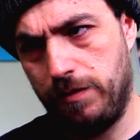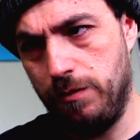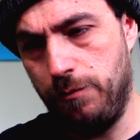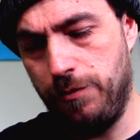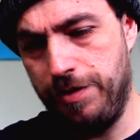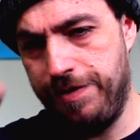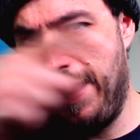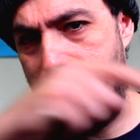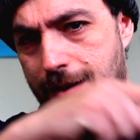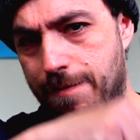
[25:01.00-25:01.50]

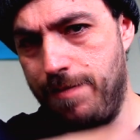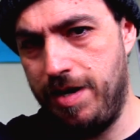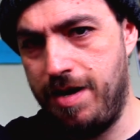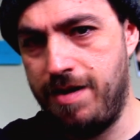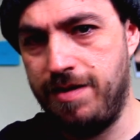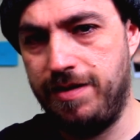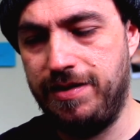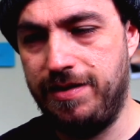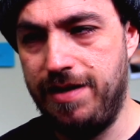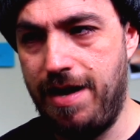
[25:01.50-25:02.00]
with that
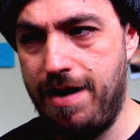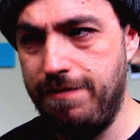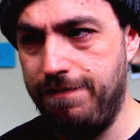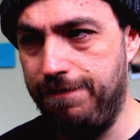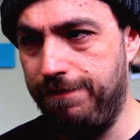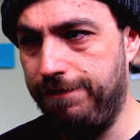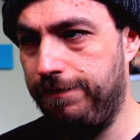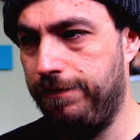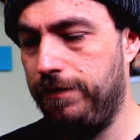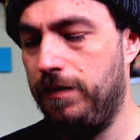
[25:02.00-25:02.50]
being
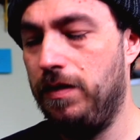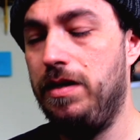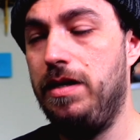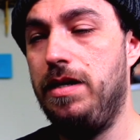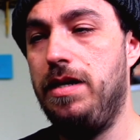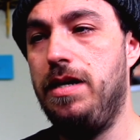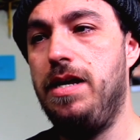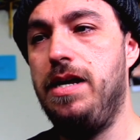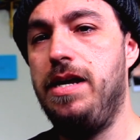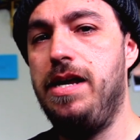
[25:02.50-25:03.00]
said,
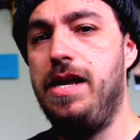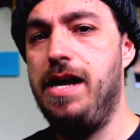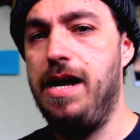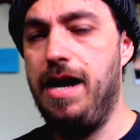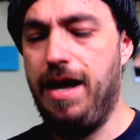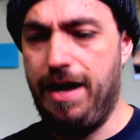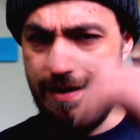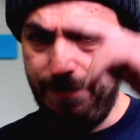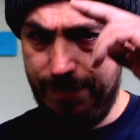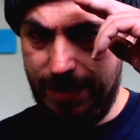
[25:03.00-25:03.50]

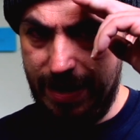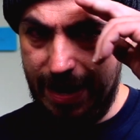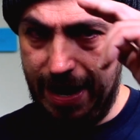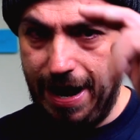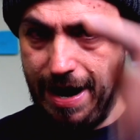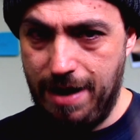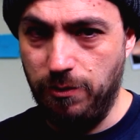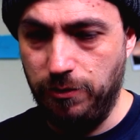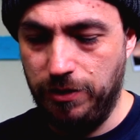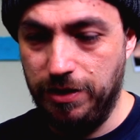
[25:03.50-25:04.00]
I'm
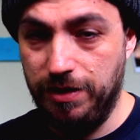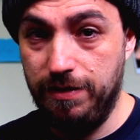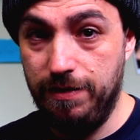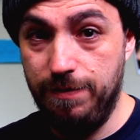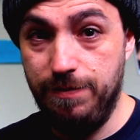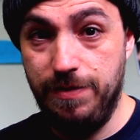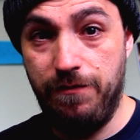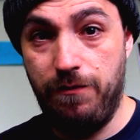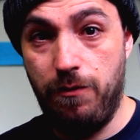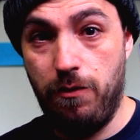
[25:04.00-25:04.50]
out
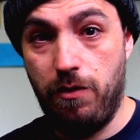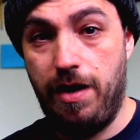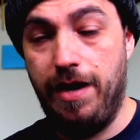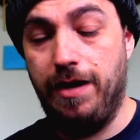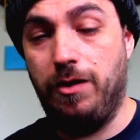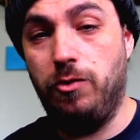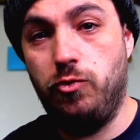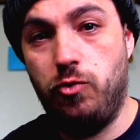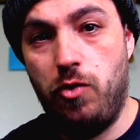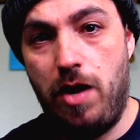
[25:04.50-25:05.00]
before I
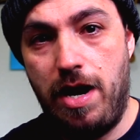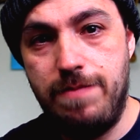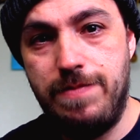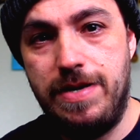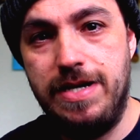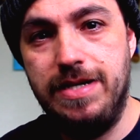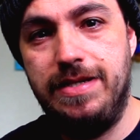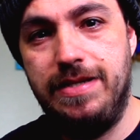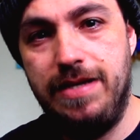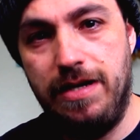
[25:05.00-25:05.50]
cry
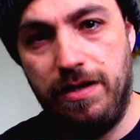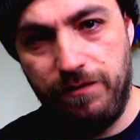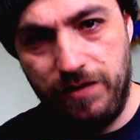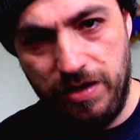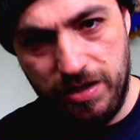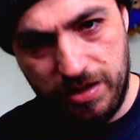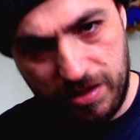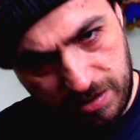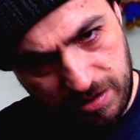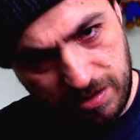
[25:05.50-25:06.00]
myself
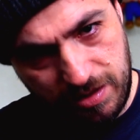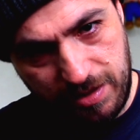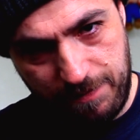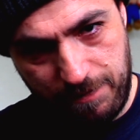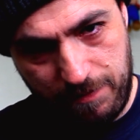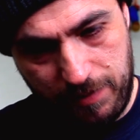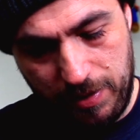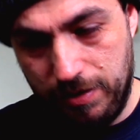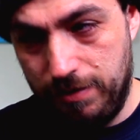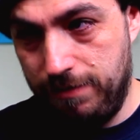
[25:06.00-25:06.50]
to
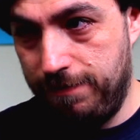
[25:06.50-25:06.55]
sleep.